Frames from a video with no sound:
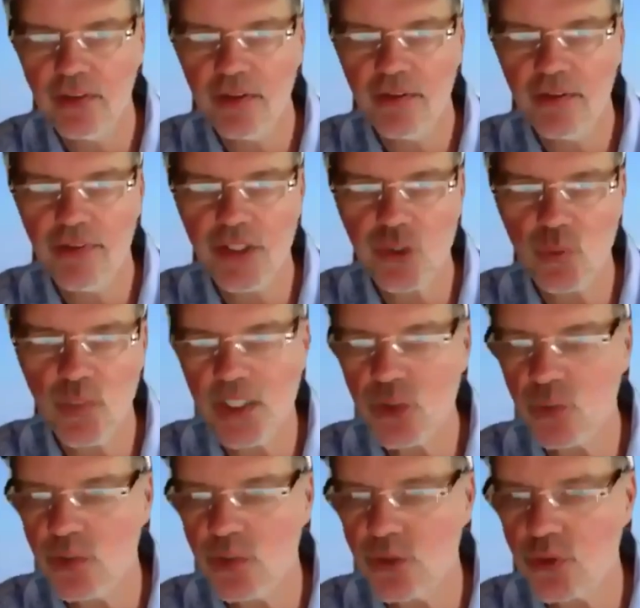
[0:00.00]
this week's,
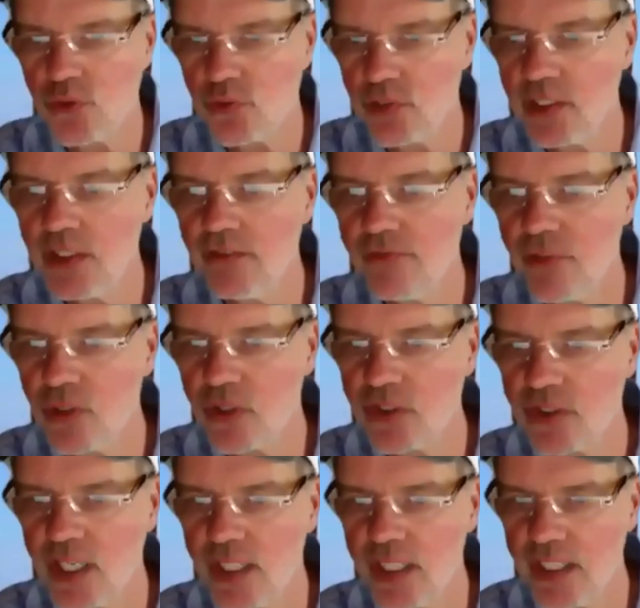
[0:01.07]
which is really focused
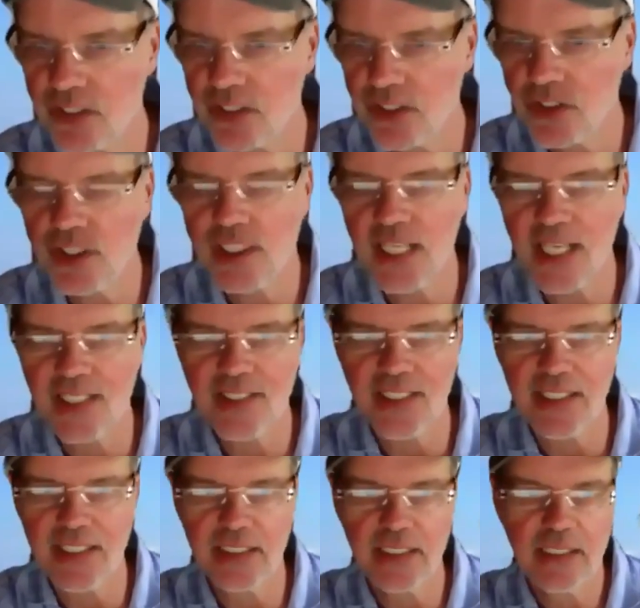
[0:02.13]
on antigen
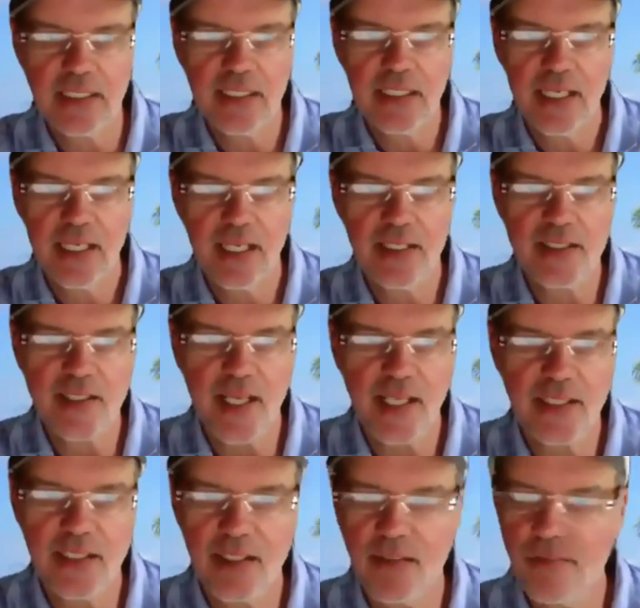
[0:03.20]
testing and this
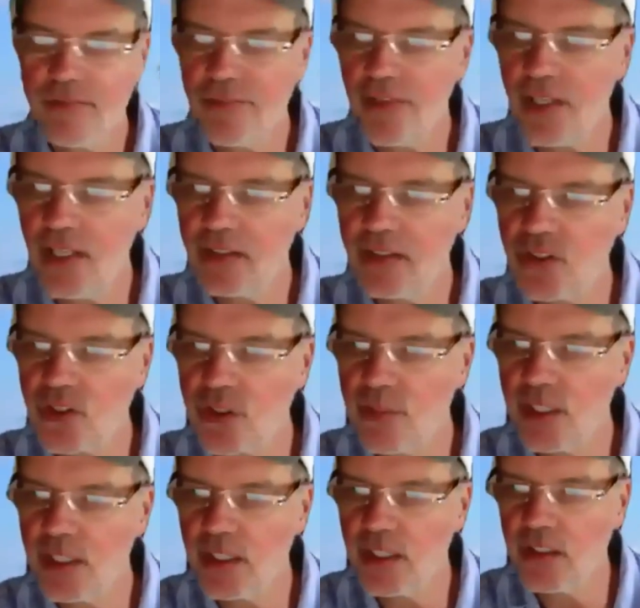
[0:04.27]
idea of
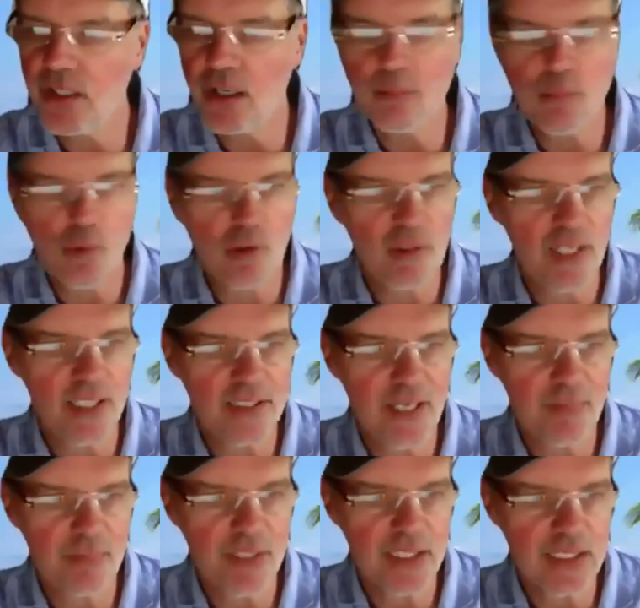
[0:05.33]
distributing, more like
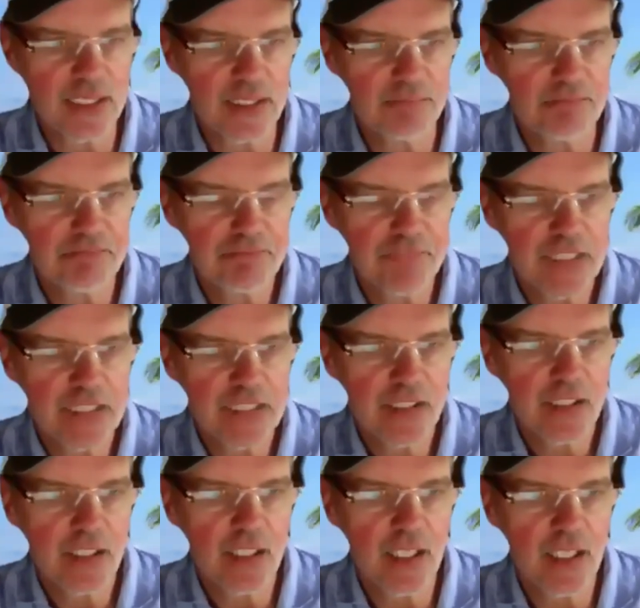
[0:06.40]
10 million
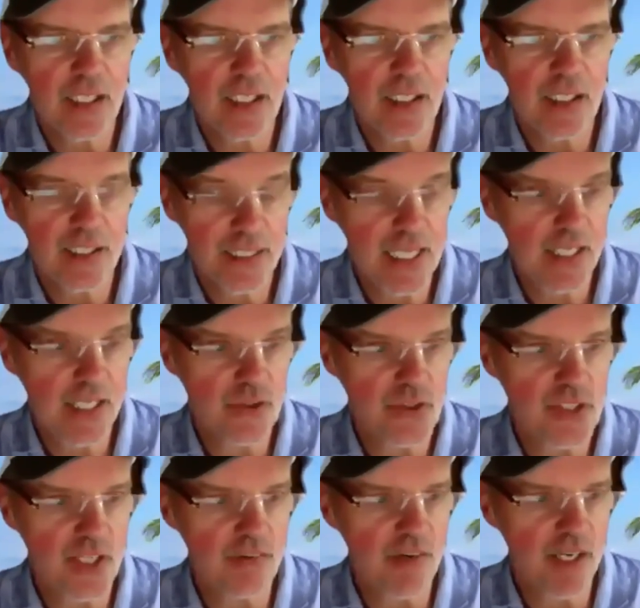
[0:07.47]
a day, you
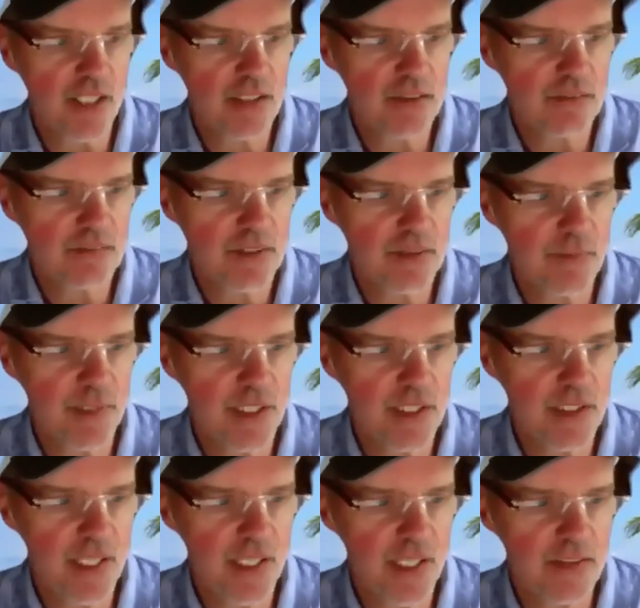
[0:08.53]
said, right? 10 million a
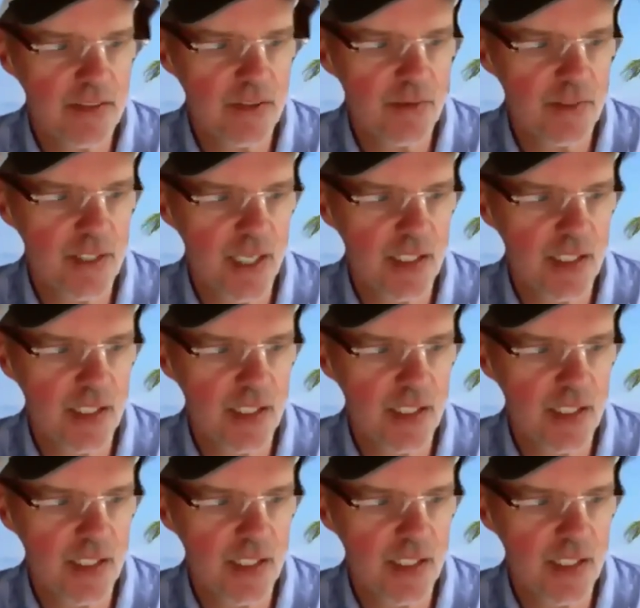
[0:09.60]
day until we knock it.